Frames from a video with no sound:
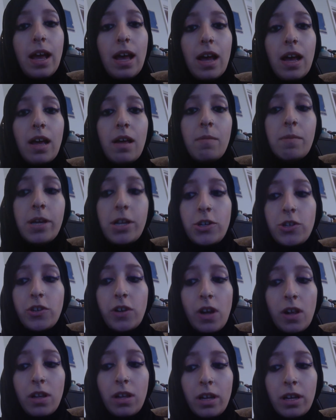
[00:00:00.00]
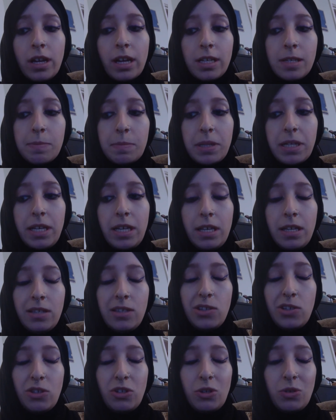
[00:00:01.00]
Inshallah, guys,
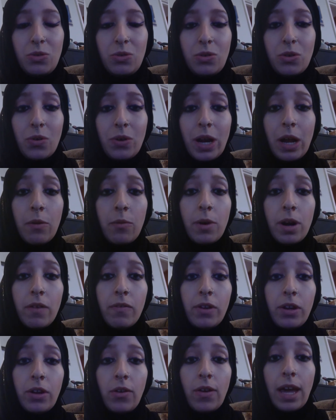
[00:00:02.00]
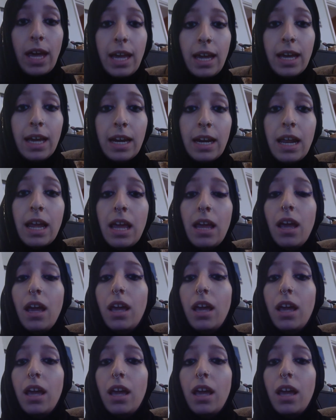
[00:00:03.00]
please do donate whatever you can.